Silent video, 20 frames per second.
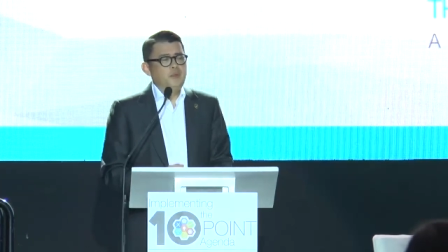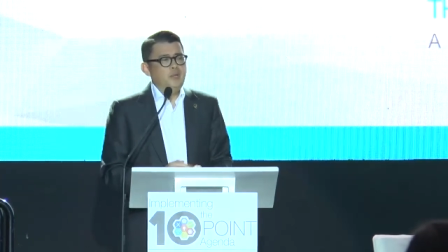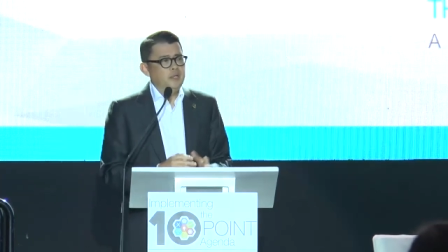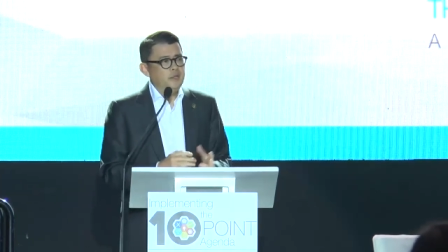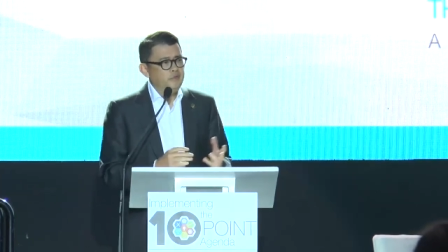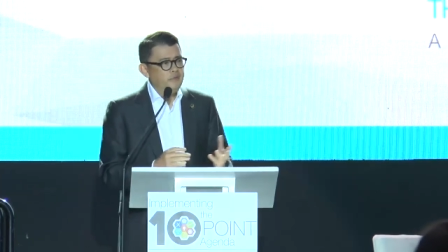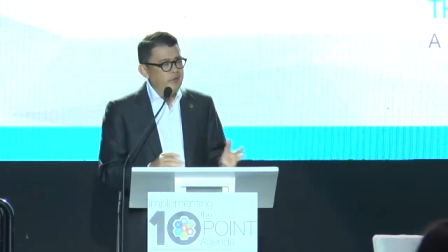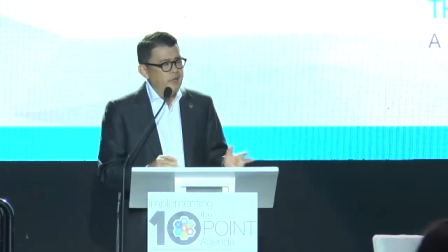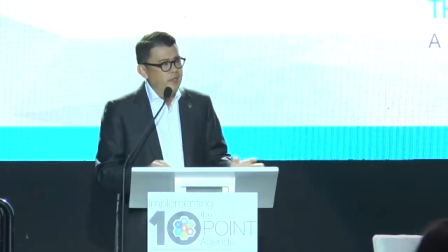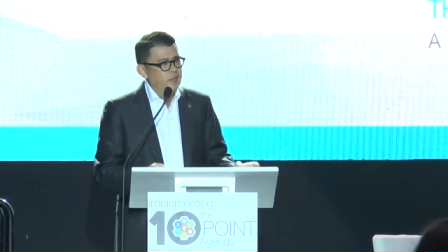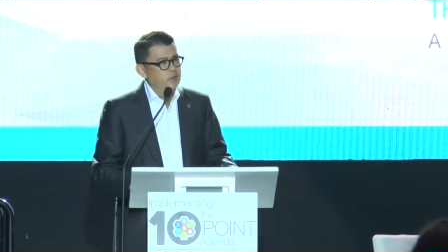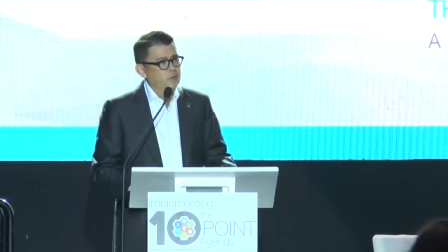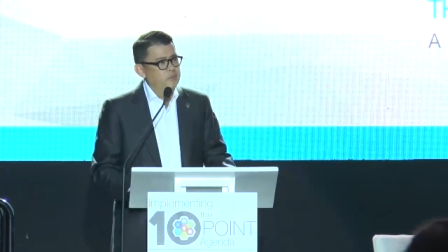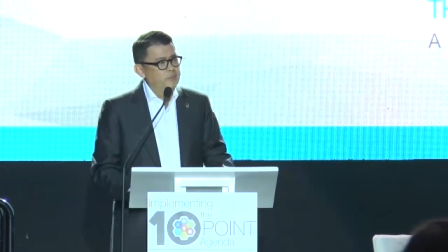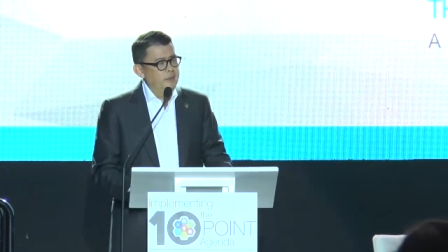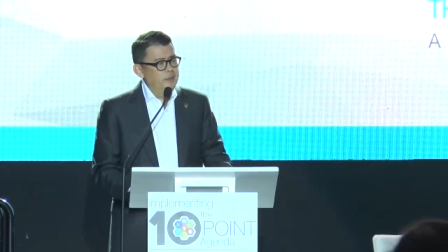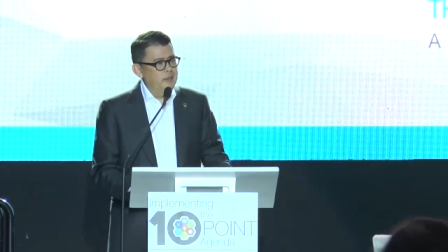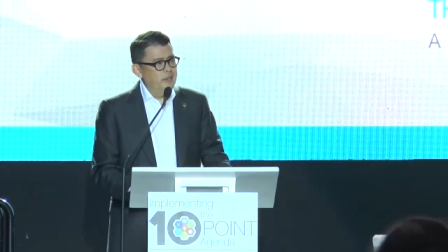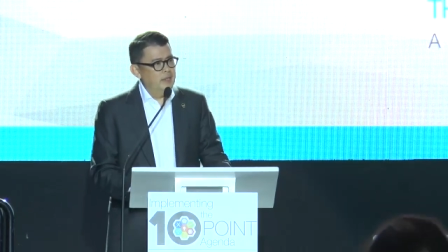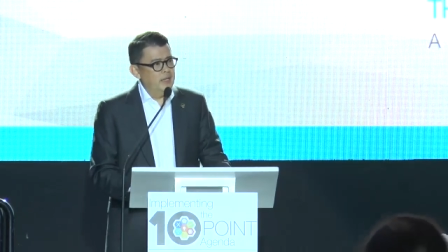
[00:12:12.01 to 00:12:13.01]
We had a very
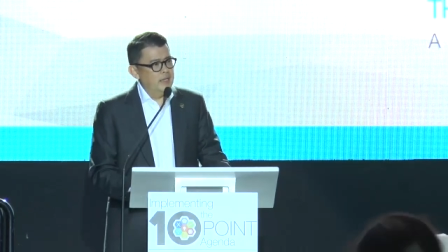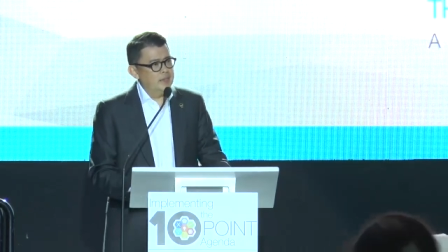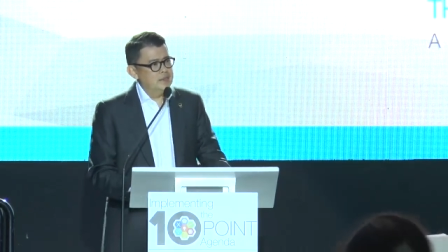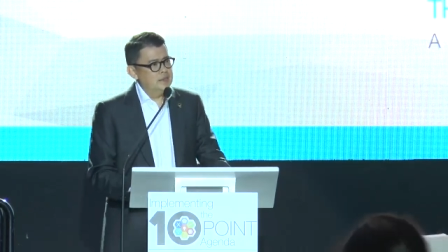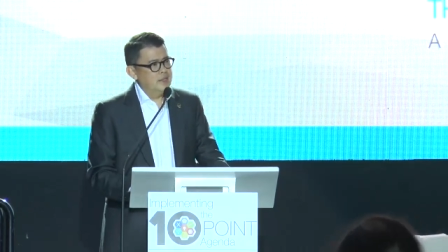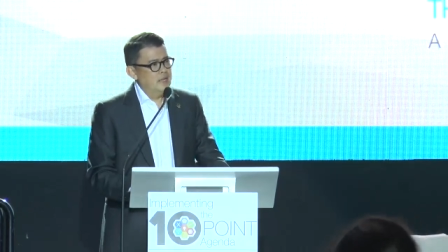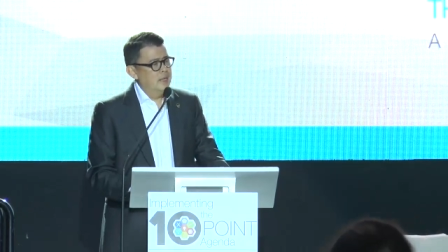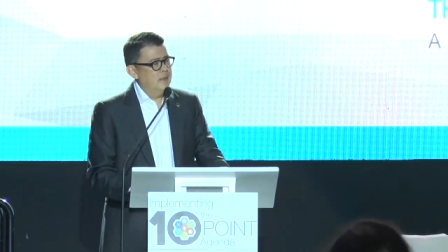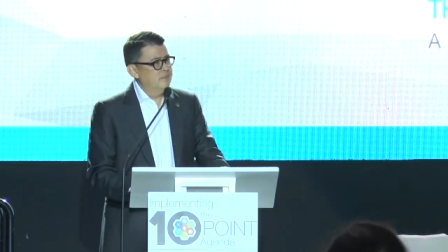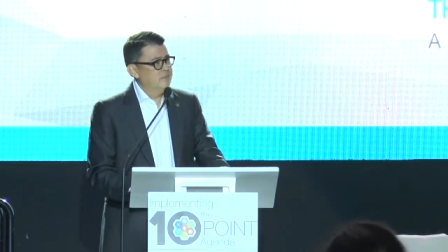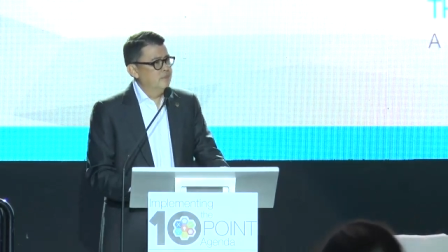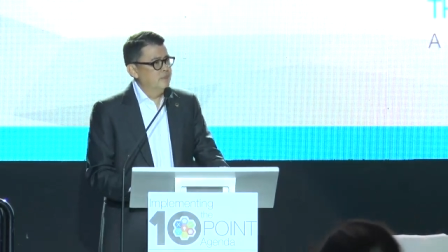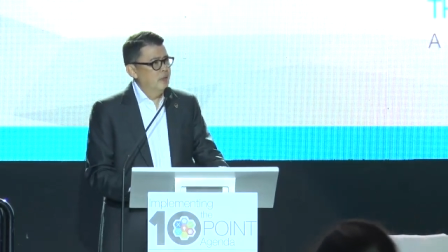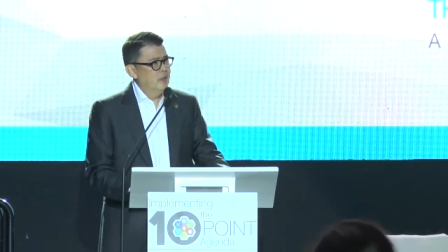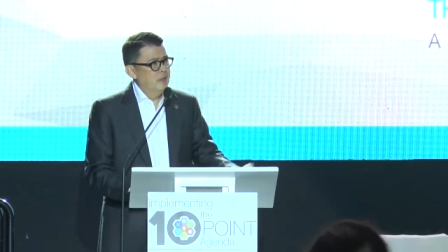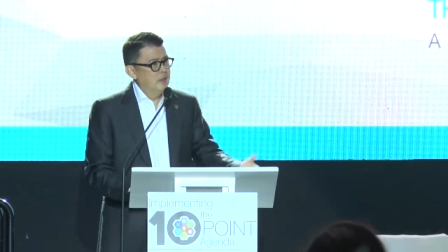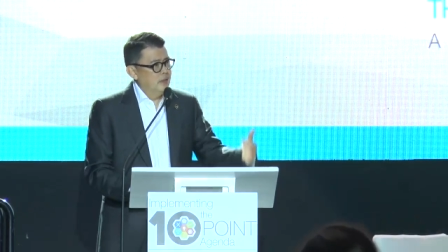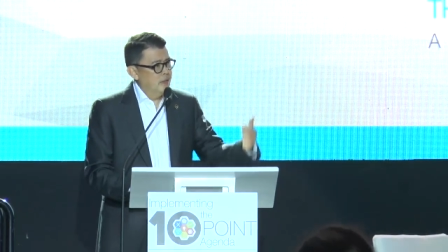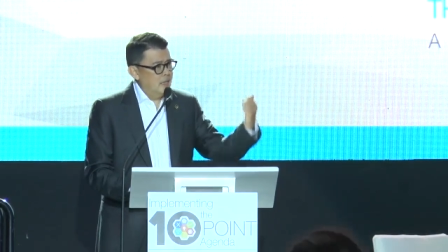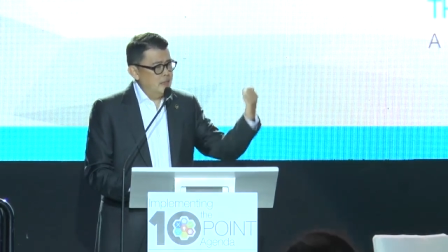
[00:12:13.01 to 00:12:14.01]
good meeting
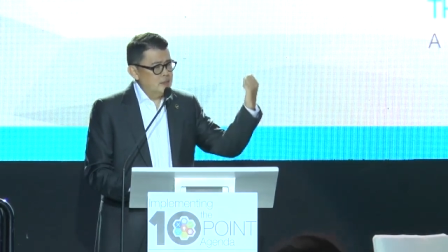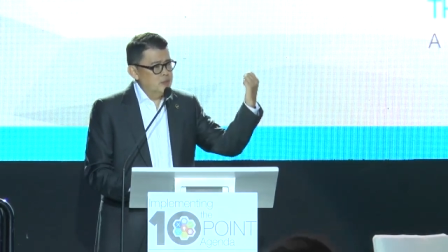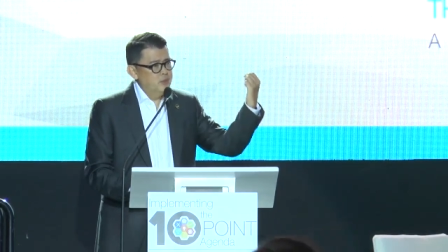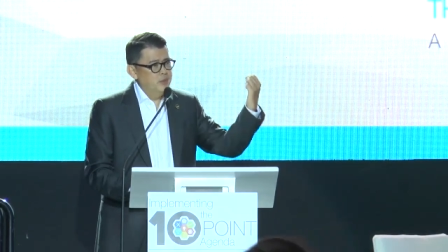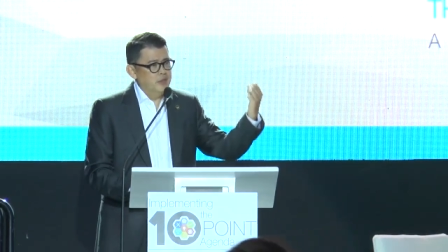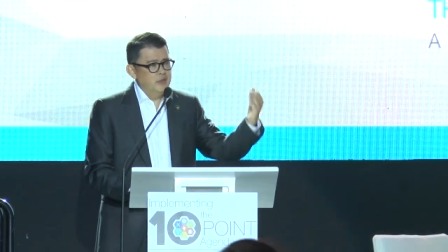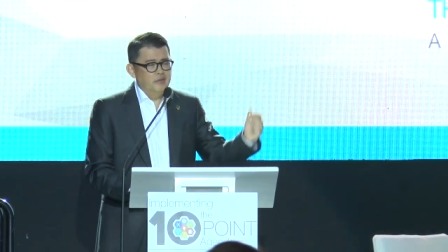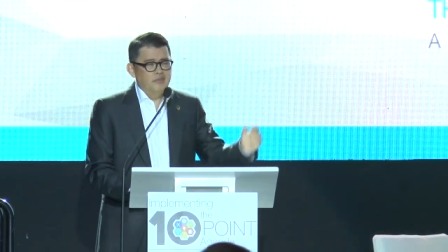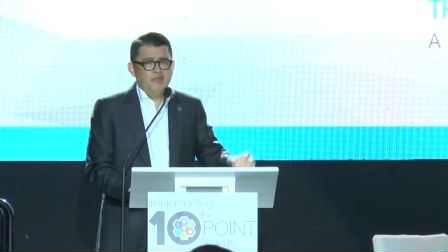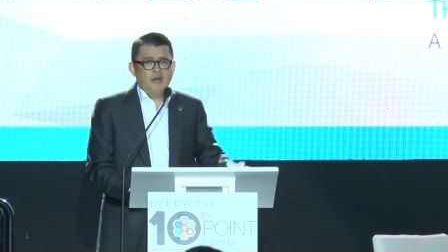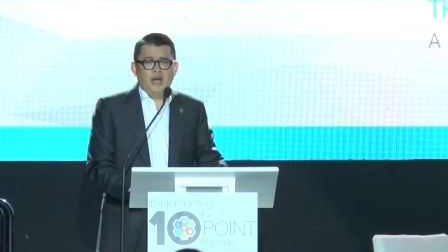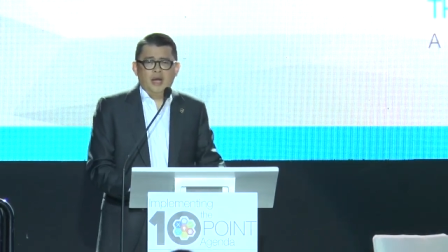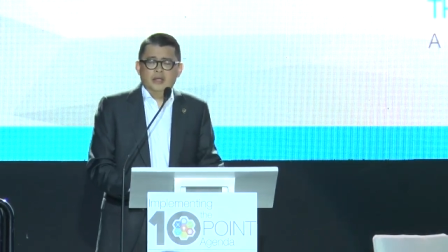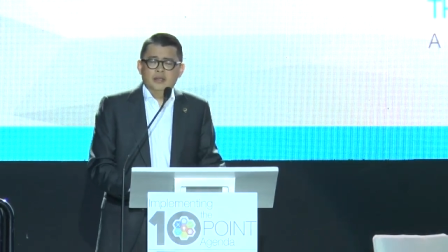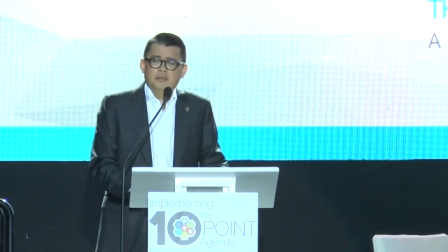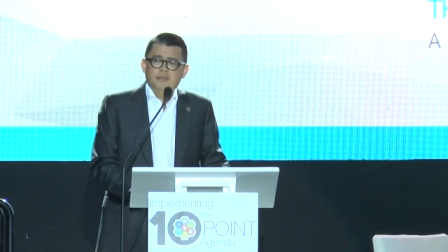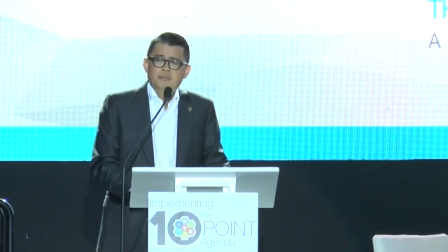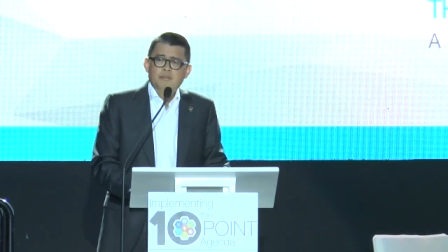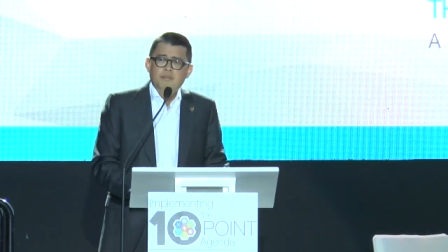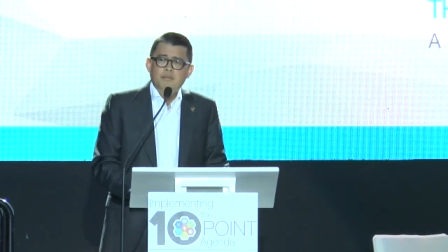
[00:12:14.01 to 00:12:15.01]
last week in
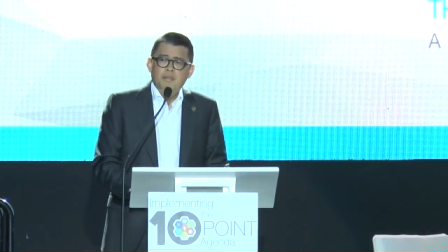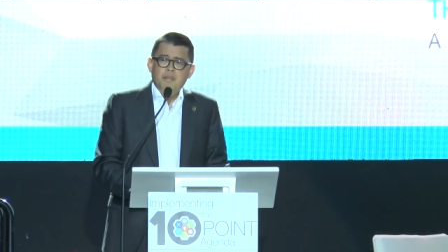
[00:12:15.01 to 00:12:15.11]
fact.